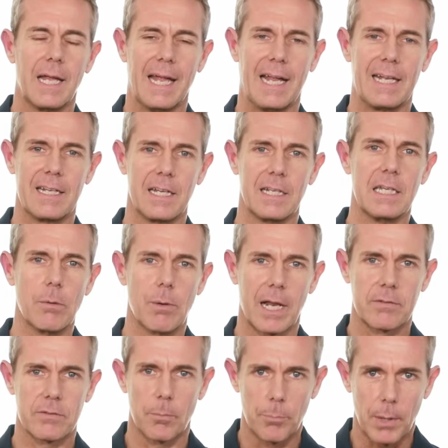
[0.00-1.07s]
and then he will
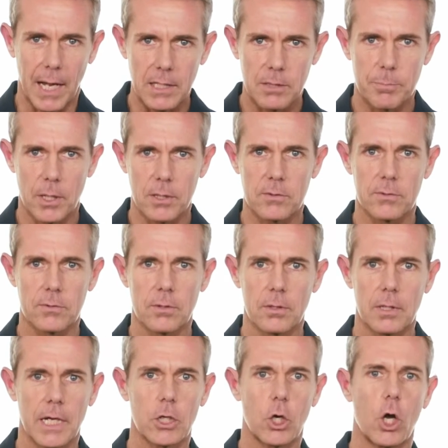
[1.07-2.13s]
have some blind spots,
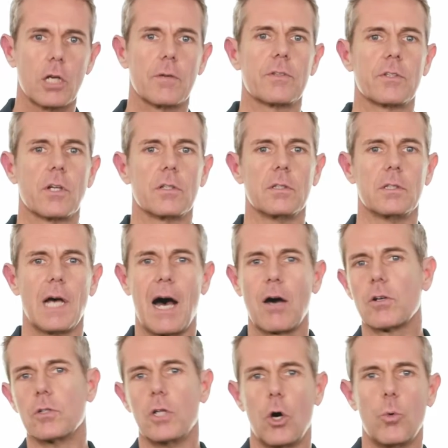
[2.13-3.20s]
and all of a sudden, out
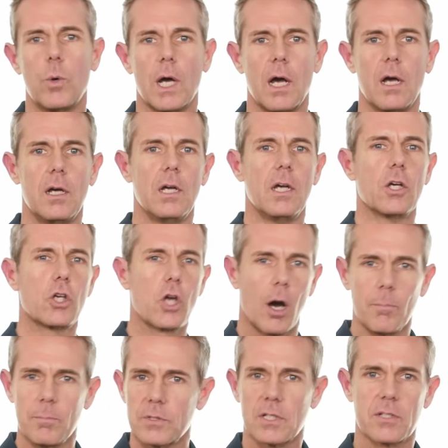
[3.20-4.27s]
of nowhere,
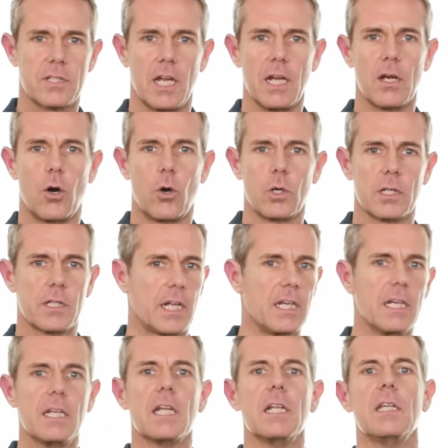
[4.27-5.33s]
comes a stakeholder that he
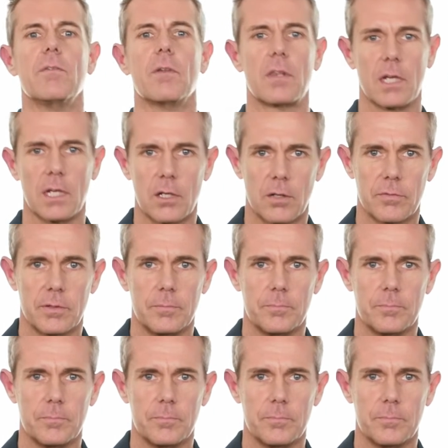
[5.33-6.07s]
didn't even think of.